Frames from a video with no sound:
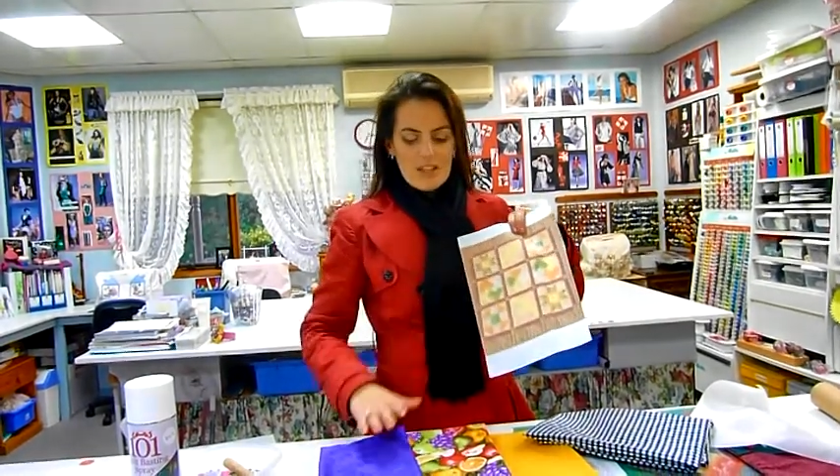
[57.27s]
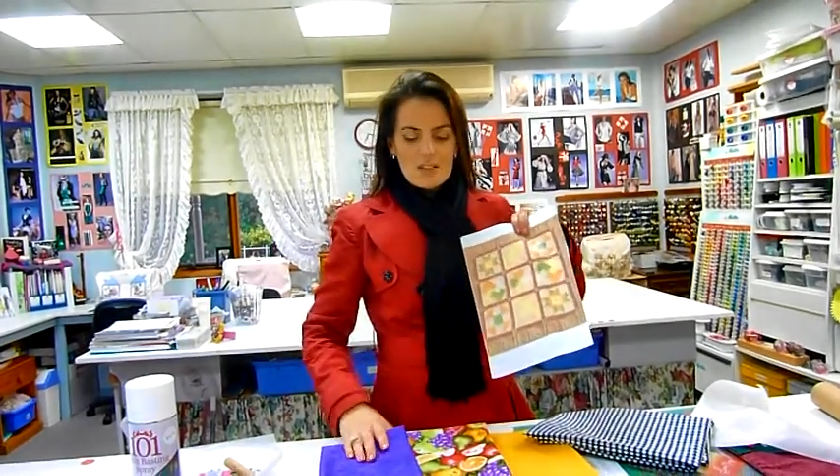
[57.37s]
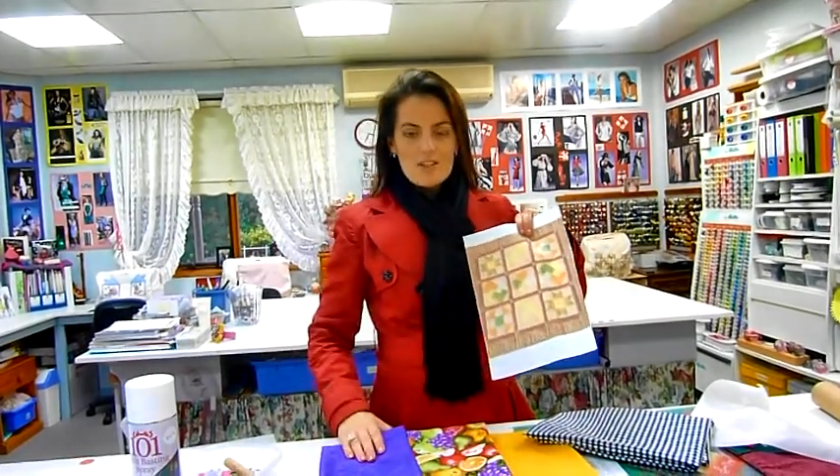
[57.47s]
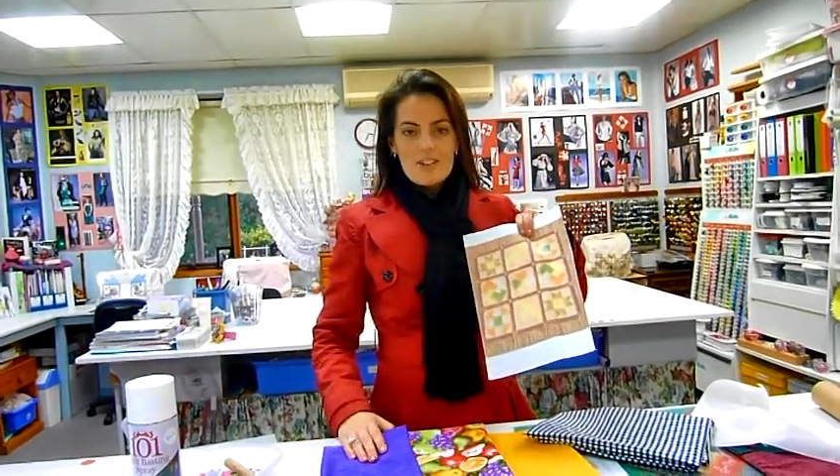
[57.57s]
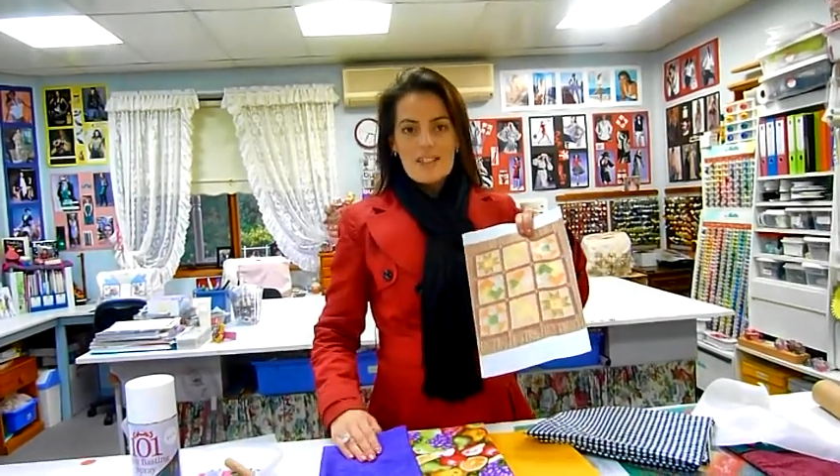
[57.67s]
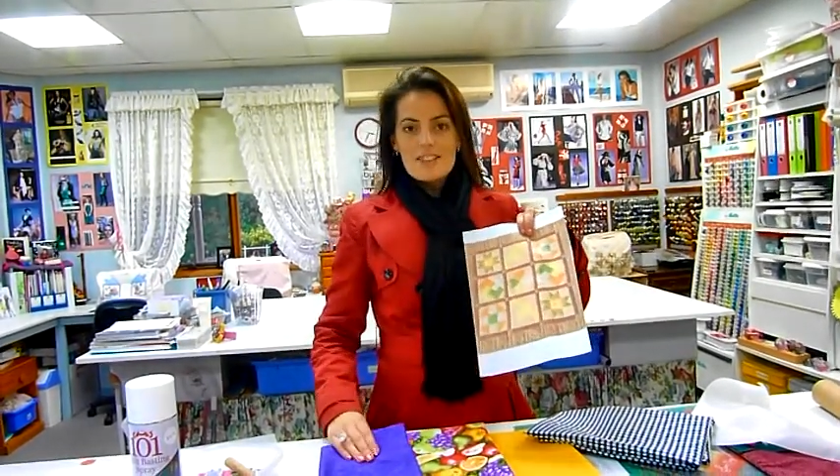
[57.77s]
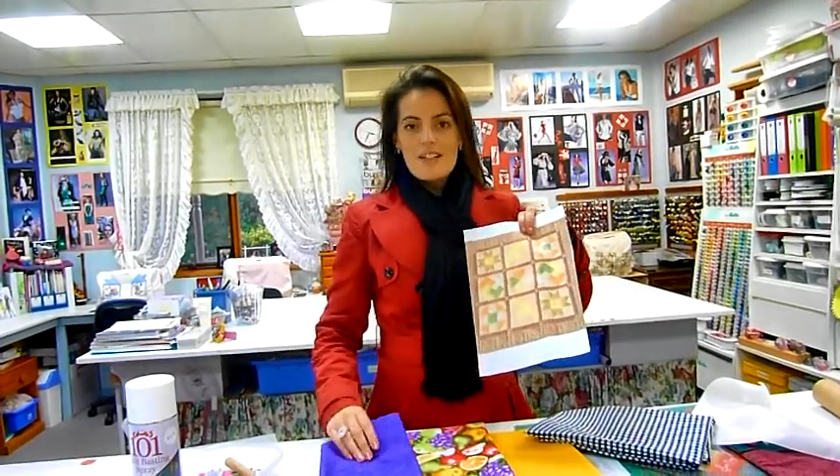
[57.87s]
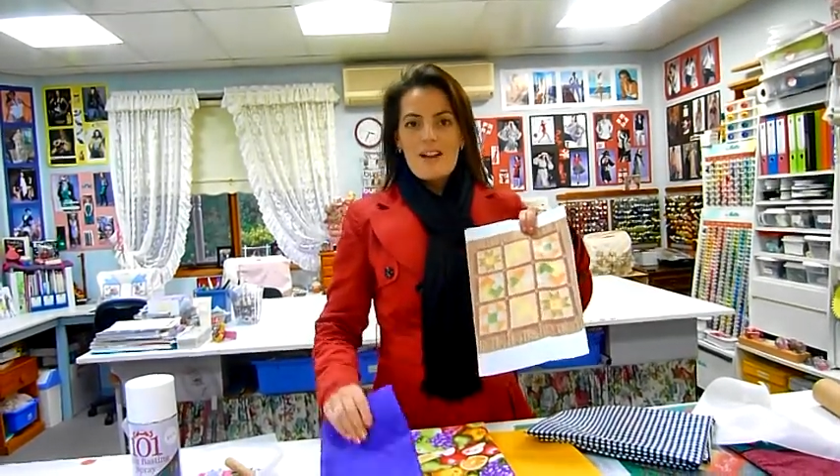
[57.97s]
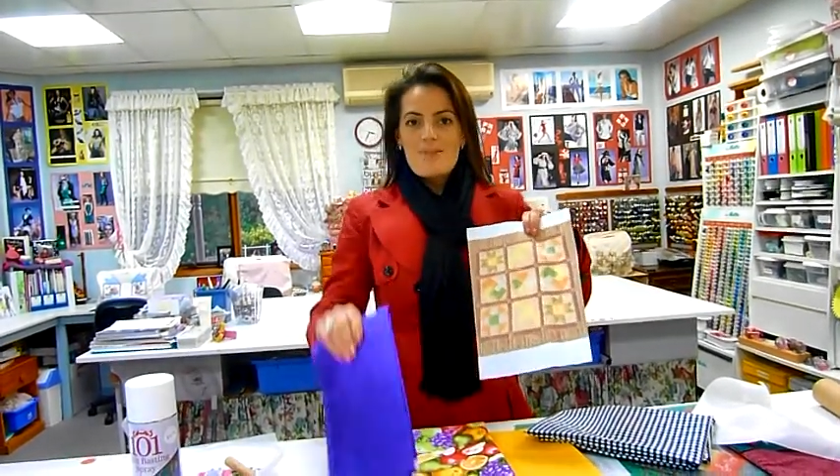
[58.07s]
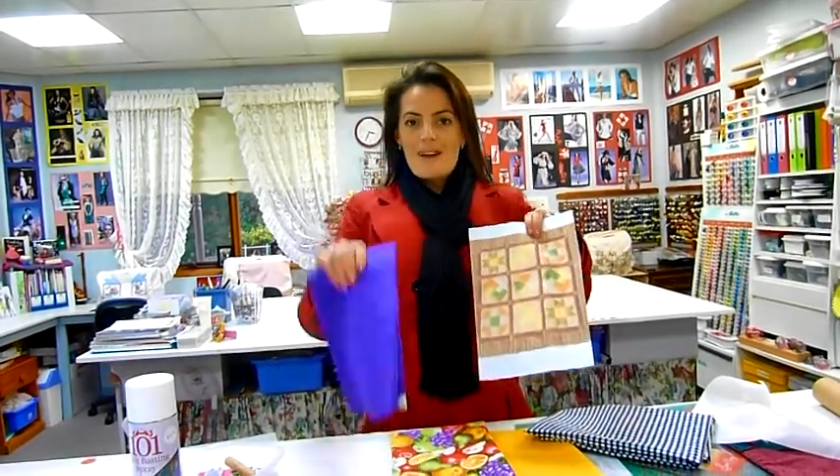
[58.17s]
So this
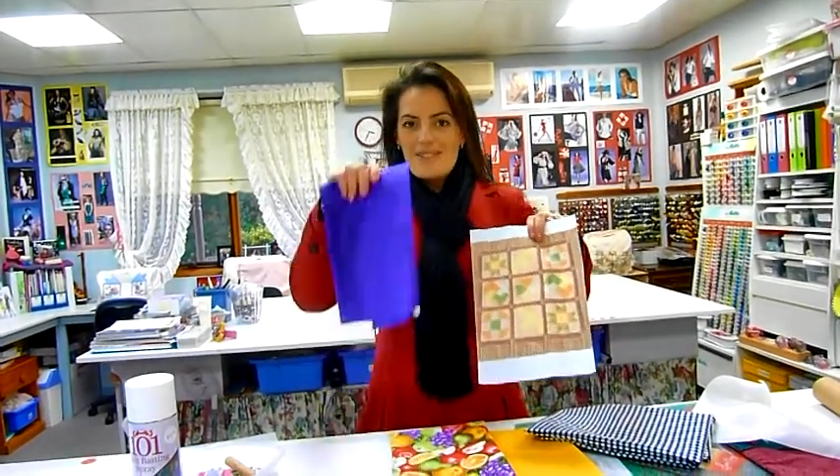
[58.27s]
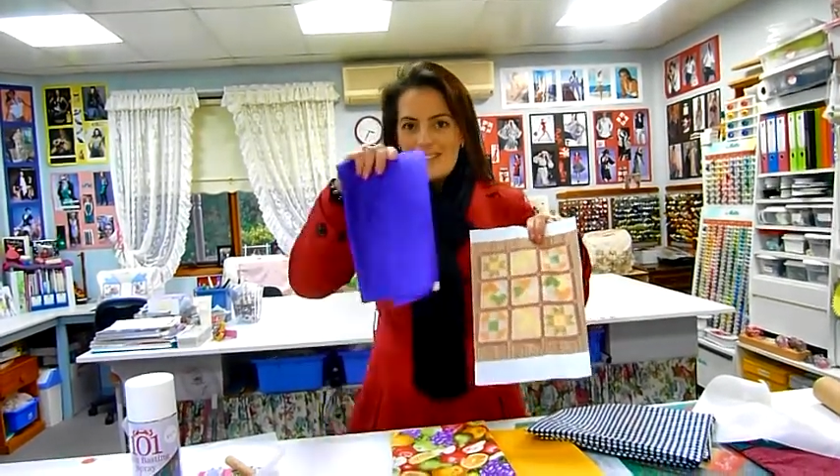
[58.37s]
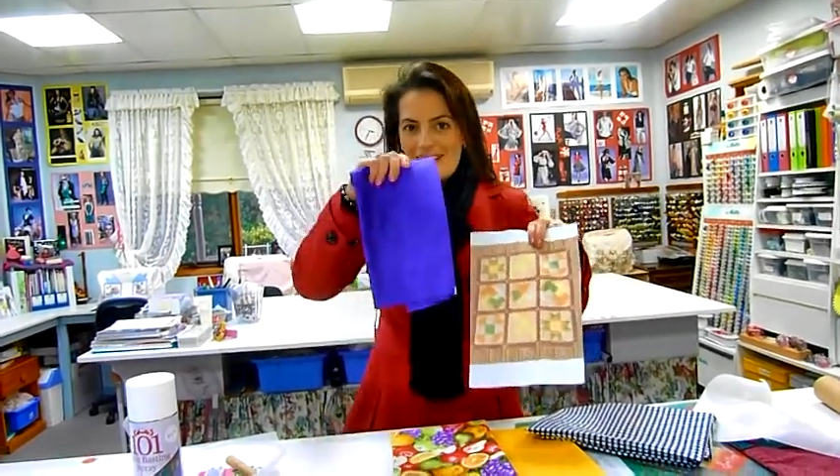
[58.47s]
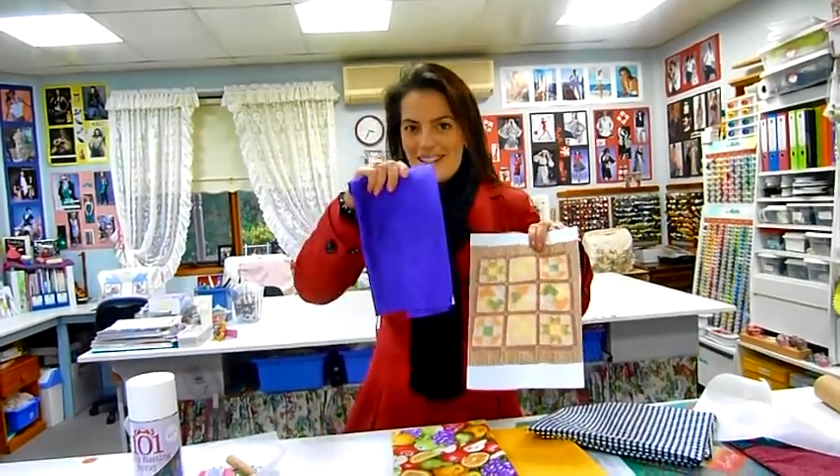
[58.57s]
I'm having